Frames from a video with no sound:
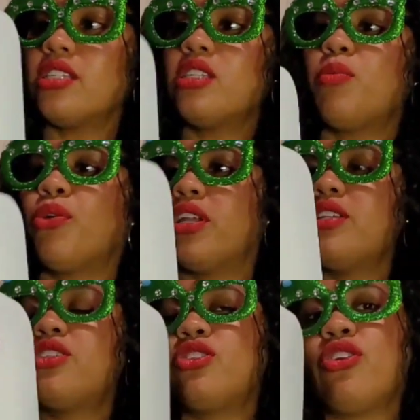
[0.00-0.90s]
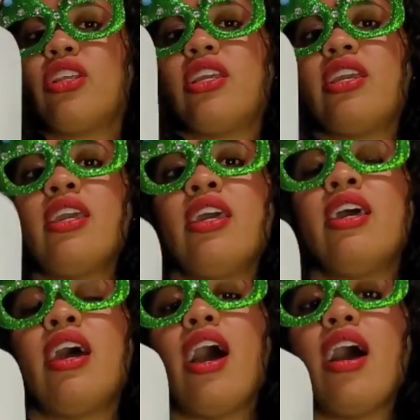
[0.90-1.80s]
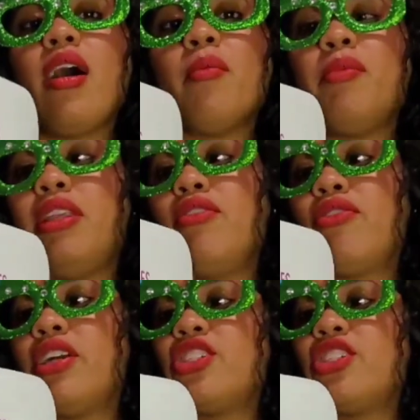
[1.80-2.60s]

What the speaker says: is a pretty sturdy mini fridge.